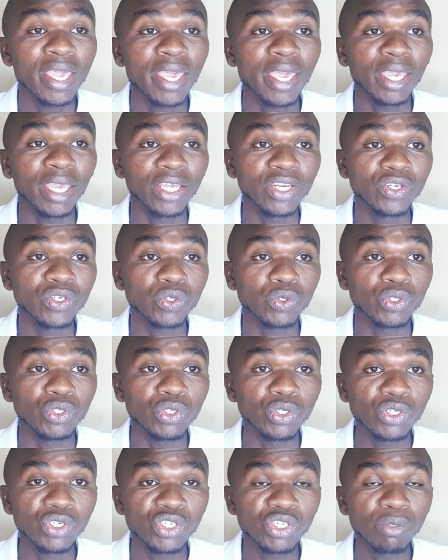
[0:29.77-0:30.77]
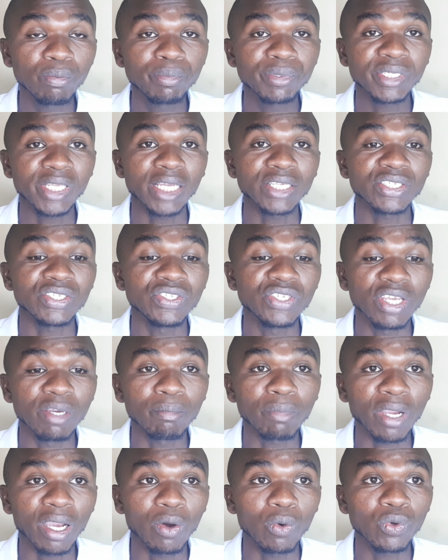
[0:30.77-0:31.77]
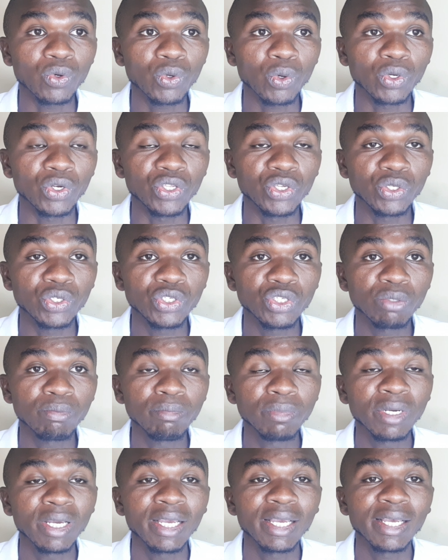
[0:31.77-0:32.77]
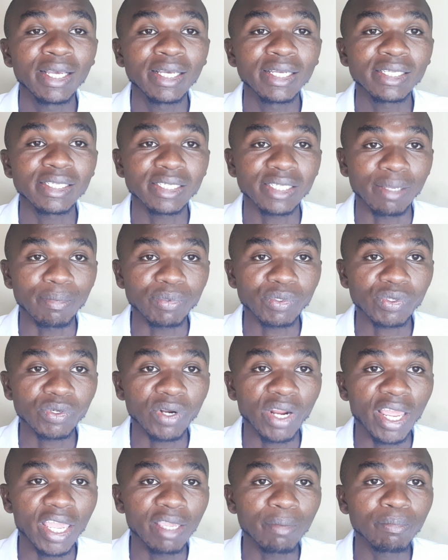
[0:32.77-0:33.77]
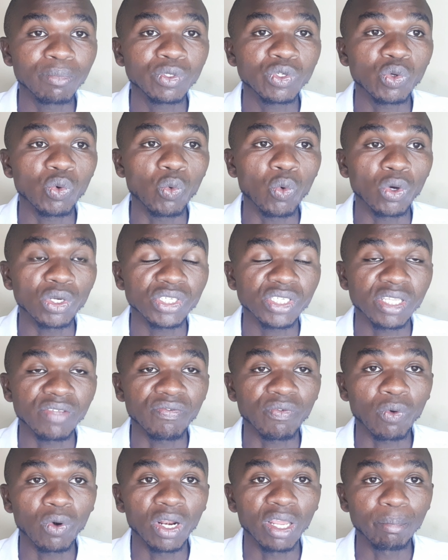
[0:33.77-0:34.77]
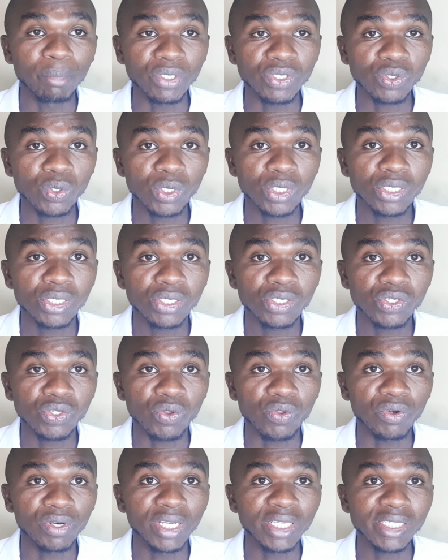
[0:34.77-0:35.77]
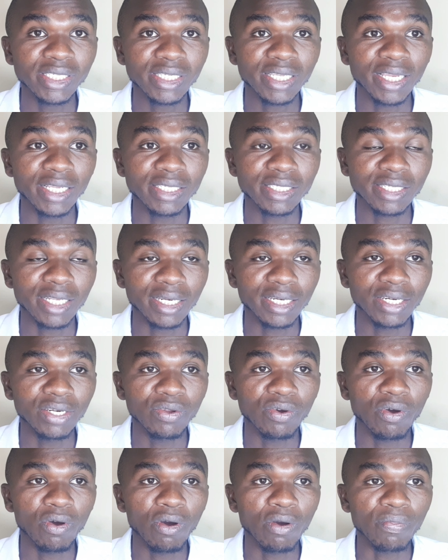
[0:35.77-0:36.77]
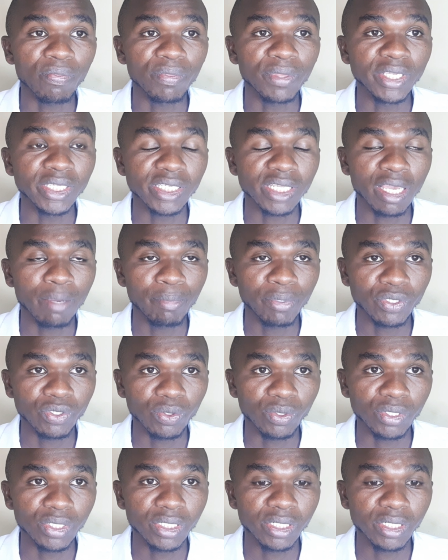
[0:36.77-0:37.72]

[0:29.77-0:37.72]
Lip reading: head to YouTube, search JM Kaundo on YouTube, subscribe to watch the full episode. So let's get started on this episode.